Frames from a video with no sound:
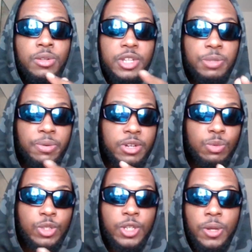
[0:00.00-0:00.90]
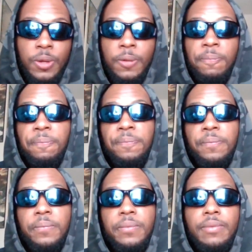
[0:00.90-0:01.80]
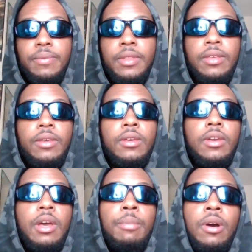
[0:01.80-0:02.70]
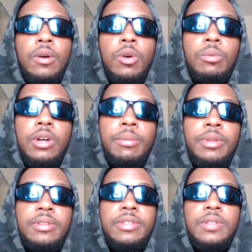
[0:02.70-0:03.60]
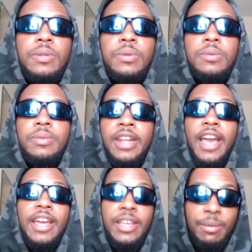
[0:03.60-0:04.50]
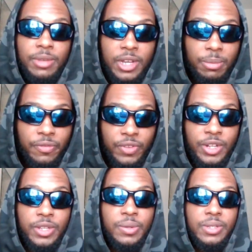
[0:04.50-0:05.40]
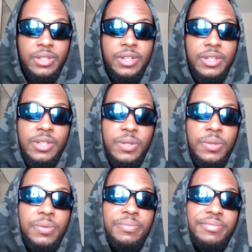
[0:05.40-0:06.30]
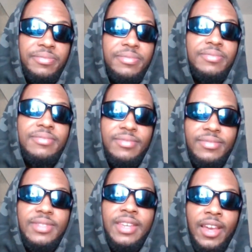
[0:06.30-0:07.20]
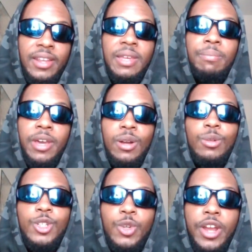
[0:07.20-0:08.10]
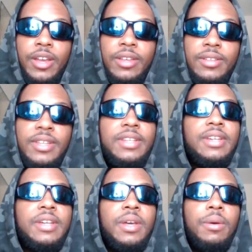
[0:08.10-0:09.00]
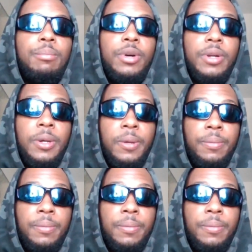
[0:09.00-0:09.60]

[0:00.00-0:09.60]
little experience with y'all about homecoming. So, and I had to get me a couple videos done, so I had to get back on track. But